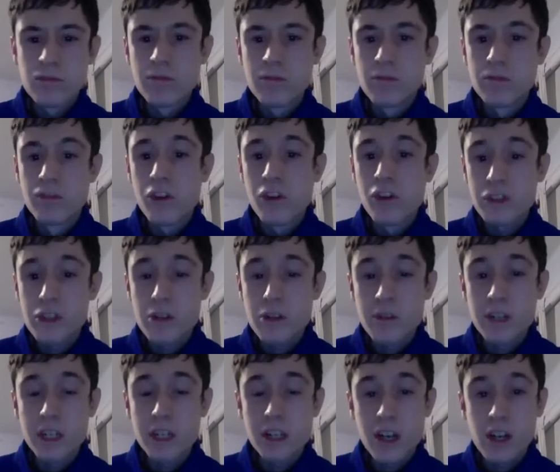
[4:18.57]

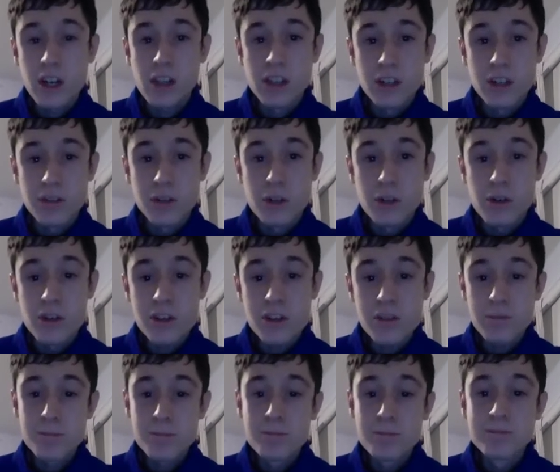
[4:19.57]
Volturi to Cullen, of
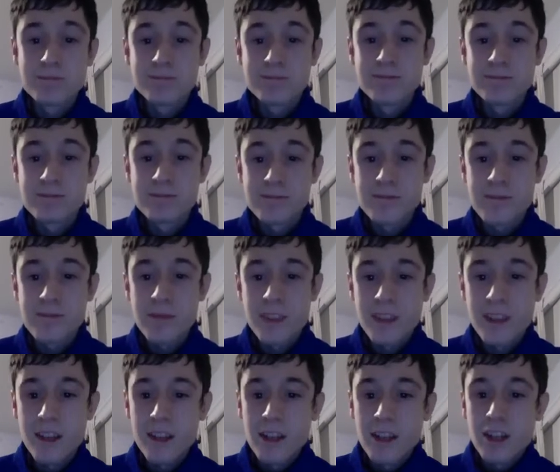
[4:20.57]
course.
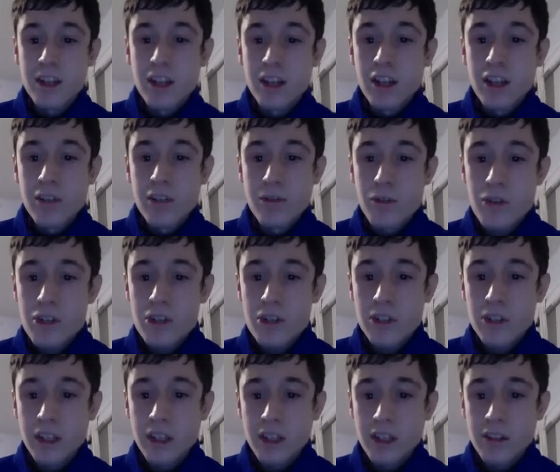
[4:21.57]

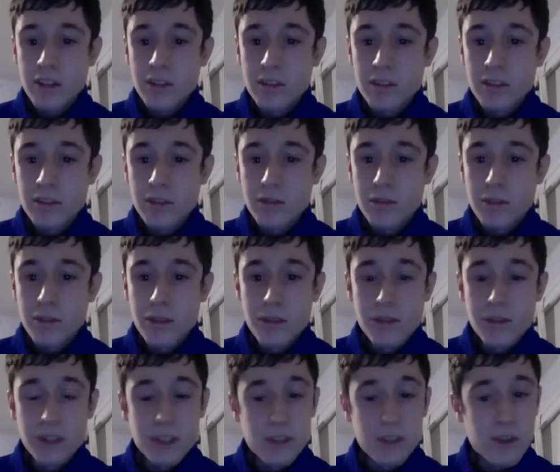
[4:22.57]
Unfortunately, for the
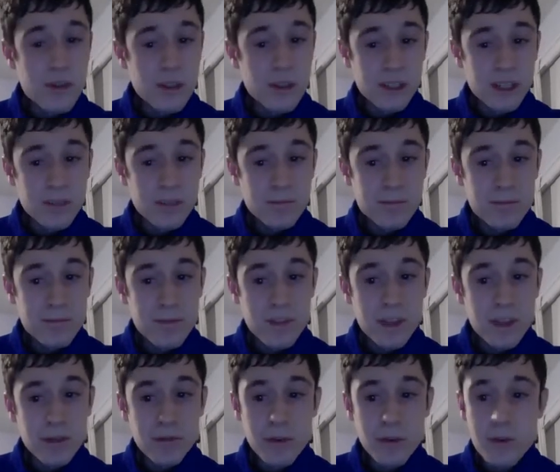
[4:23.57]
Volturi,
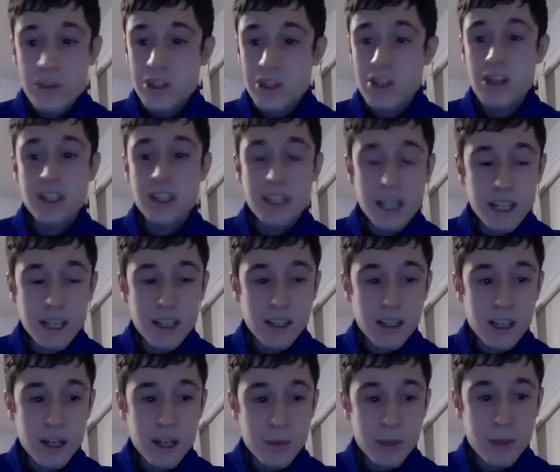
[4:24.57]
their foes start gaining
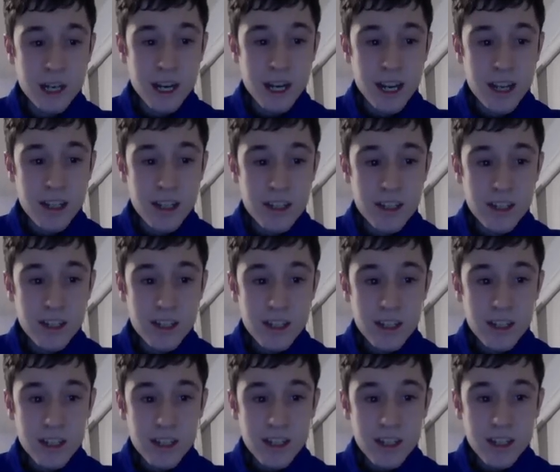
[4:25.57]
the upper hand.
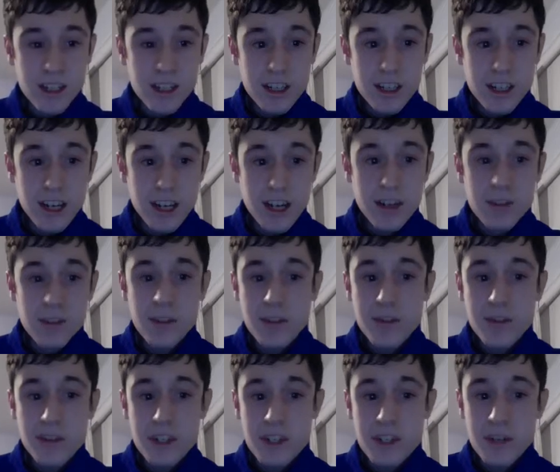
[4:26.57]
I don't know
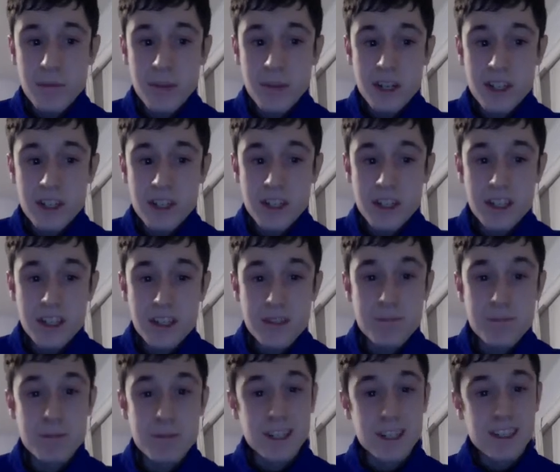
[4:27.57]
if I should mention this,
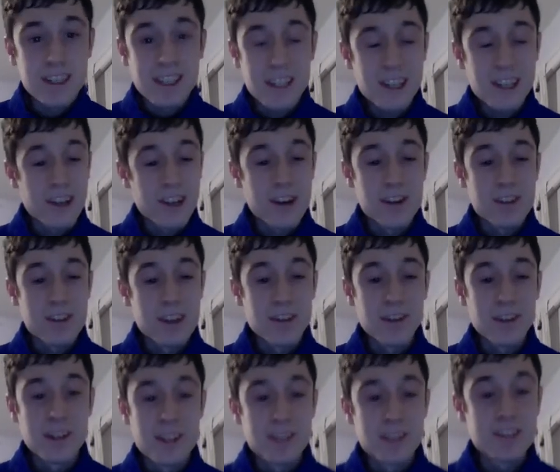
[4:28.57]
but here goes. I'm
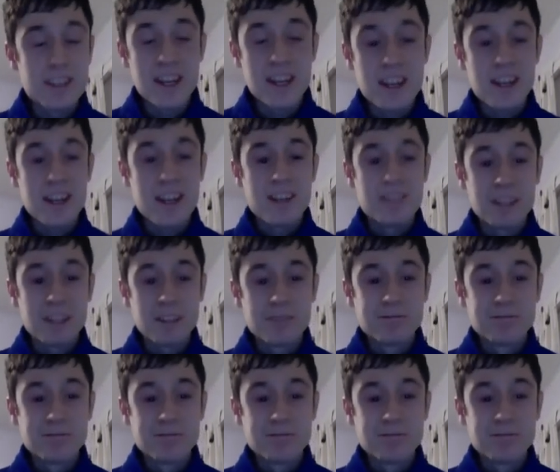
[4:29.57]
going to say it anyway.